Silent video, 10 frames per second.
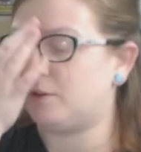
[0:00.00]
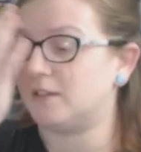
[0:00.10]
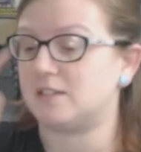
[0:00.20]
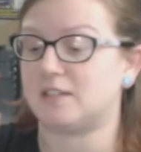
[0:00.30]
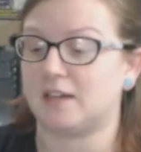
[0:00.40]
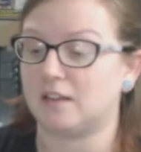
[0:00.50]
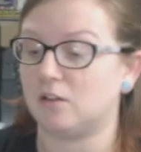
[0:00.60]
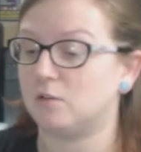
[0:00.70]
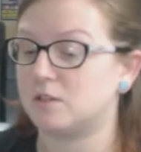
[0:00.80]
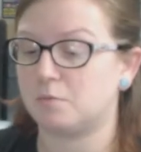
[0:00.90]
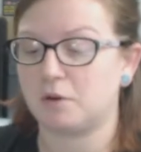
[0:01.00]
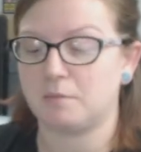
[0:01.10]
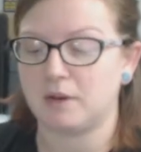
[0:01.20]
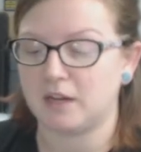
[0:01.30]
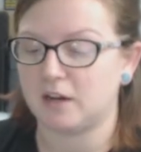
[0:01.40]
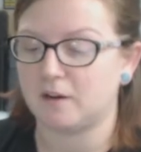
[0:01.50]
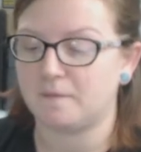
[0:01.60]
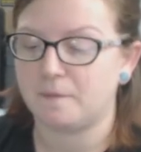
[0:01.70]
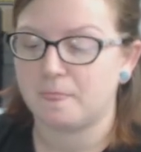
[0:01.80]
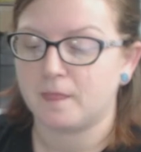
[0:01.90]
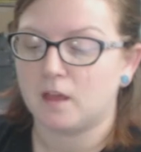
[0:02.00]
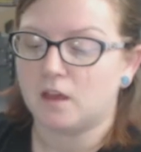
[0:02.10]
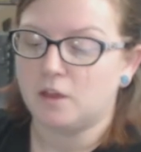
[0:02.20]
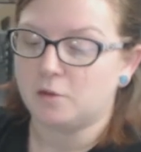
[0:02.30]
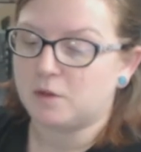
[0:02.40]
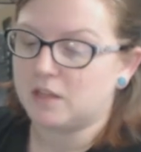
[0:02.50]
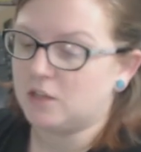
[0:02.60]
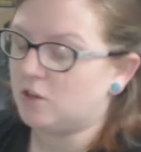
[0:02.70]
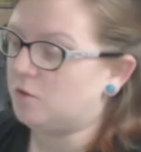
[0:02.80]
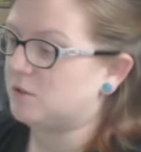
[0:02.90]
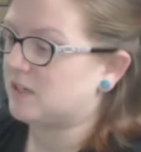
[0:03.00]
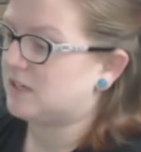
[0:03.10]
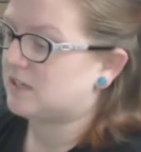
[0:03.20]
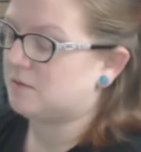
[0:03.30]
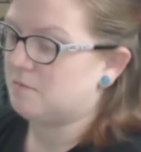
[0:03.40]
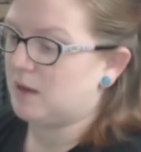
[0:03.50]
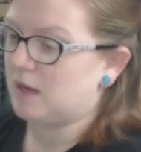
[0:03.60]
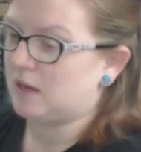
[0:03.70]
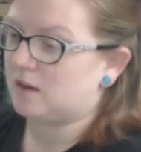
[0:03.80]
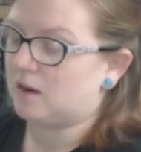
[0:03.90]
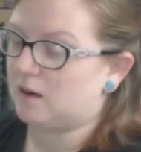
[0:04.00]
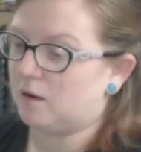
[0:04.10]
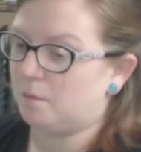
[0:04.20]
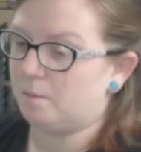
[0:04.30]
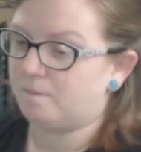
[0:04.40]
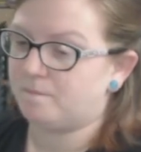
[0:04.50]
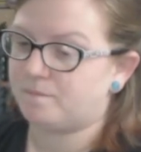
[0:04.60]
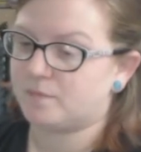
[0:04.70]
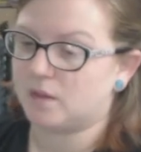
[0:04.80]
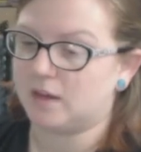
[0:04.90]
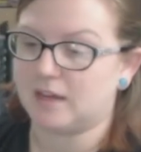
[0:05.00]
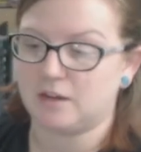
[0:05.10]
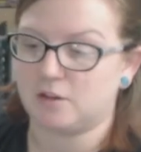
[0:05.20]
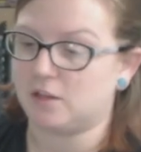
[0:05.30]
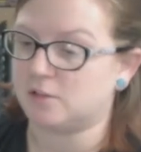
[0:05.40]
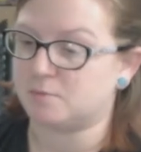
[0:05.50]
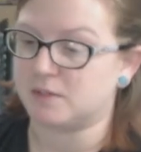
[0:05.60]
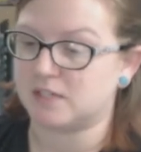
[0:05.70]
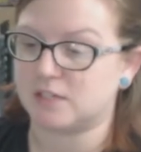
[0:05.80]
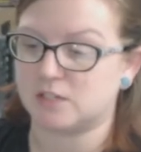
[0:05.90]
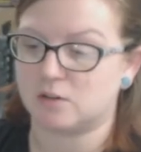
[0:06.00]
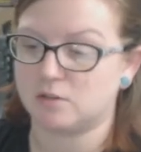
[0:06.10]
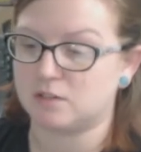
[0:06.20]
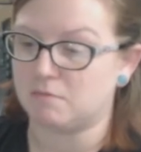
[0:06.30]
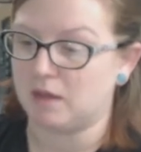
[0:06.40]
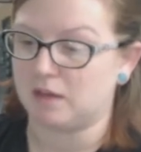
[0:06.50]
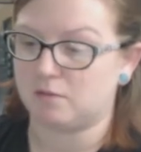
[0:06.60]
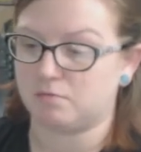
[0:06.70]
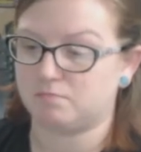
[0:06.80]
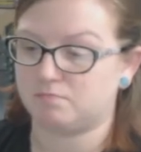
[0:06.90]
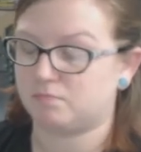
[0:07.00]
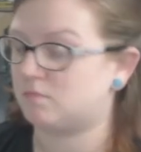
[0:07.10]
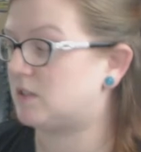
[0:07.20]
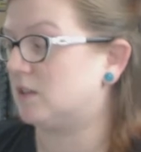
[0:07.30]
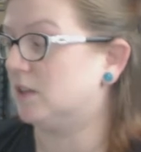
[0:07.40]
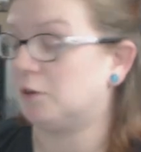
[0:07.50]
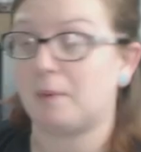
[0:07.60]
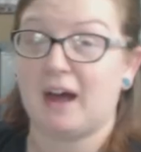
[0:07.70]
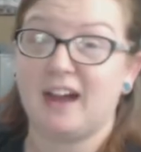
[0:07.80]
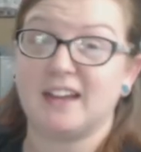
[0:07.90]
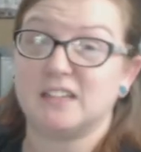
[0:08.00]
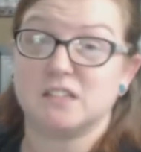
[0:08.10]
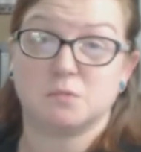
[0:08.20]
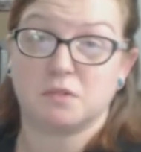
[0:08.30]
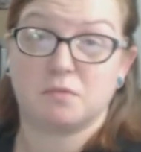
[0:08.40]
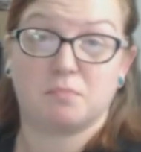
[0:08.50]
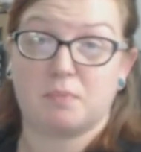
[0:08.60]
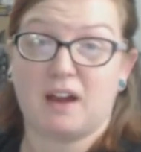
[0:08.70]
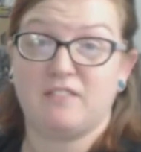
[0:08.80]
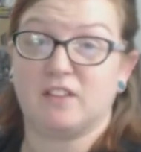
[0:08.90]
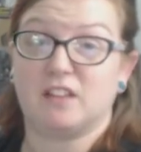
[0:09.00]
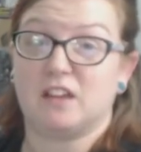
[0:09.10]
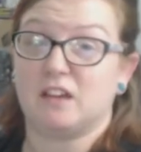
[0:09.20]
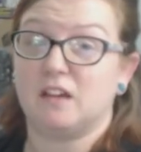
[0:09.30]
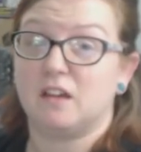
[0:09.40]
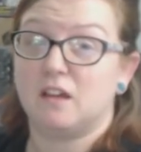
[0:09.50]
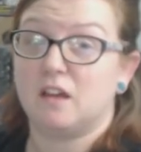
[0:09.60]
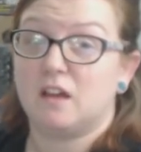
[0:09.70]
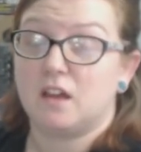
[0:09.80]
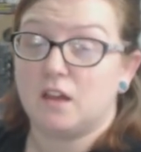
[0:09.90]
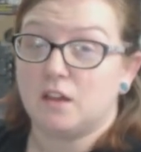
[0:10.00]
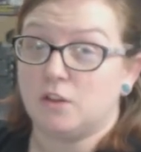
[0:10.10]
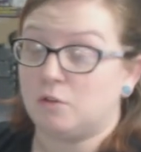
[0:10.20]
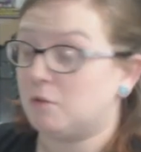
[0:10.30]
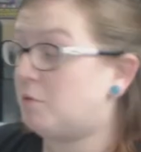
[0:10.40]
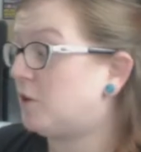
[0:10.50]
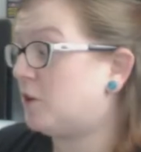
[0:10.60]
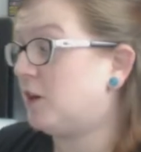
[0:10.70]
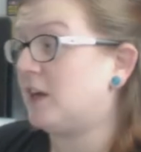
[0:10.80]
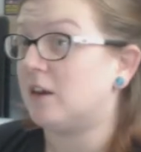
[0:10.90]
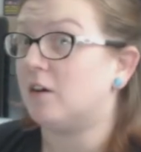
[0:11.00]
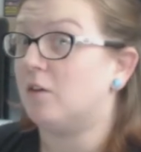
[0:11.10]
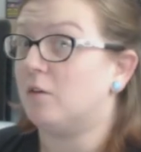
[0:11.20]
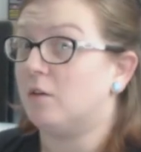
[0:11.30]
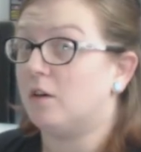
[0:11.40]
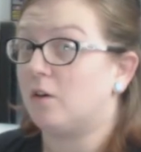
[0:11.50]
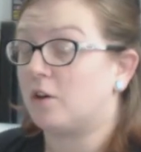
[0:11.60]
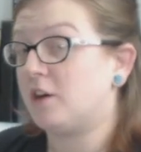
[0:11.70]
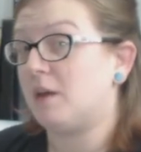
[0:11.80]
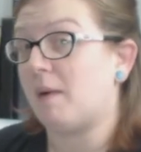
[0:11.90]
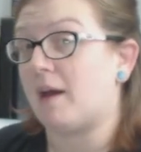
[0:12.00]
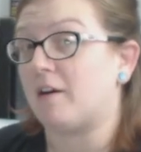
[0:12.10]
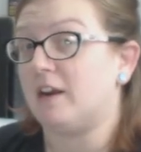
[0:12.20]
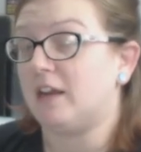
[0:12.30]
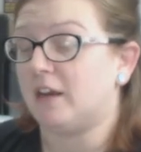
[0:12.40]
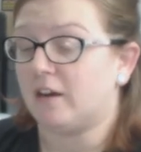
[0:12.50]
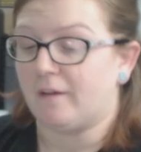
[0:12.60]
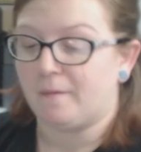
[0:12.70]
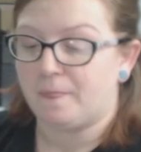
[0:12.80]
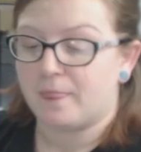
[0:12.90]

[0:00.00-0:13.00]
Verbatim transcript: You can stick in those and put them in here. You can use it to make, um, again, you can use biscuit dough to make little pies with pie filling. You can put cookie dough or cookie batter in here.